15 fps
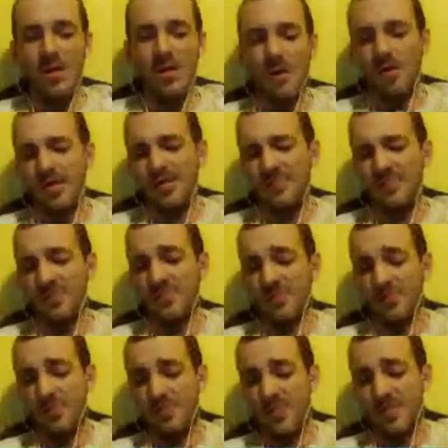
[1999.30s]
I'll leave it
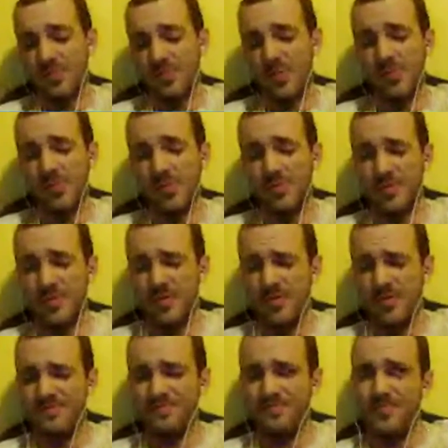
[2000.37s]
for best records.
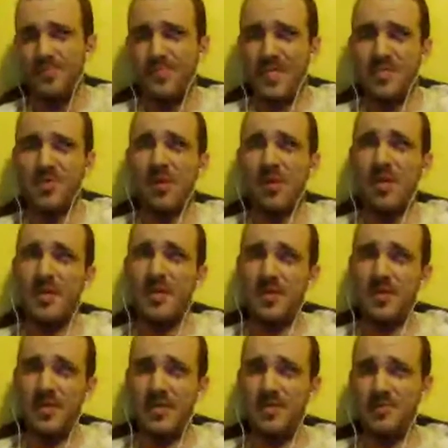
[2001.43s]
Basically,
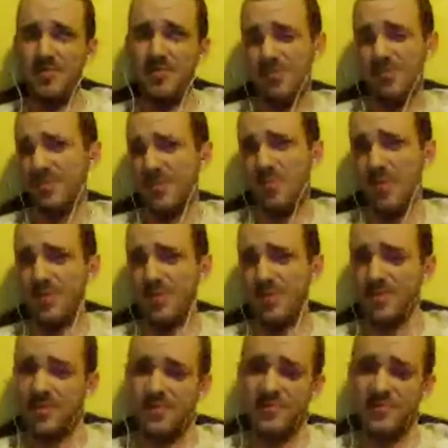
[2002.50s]
the East Coast and West
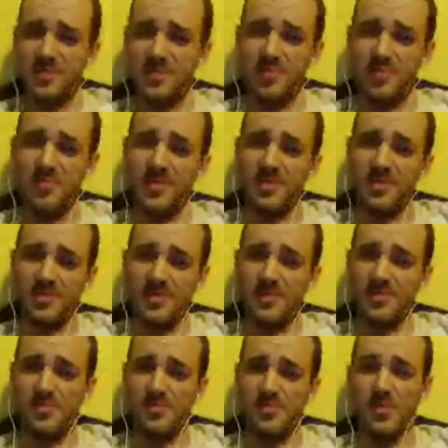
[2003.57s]
Coast don't
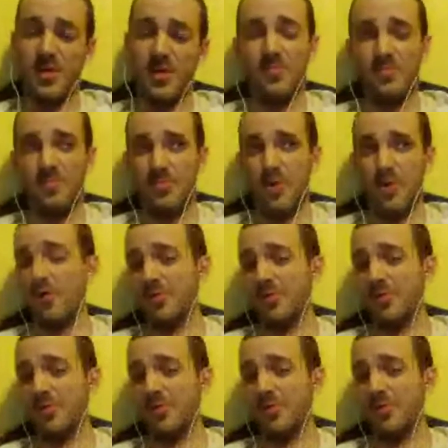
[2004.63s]
exist.
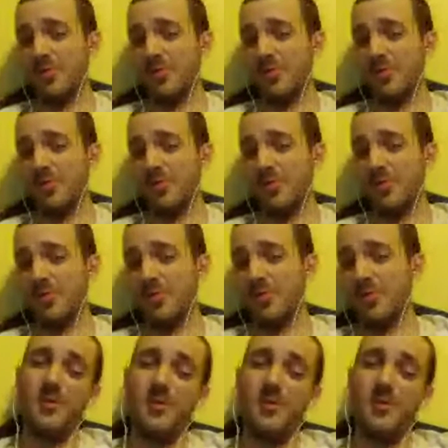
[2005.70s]
Aren't where they were.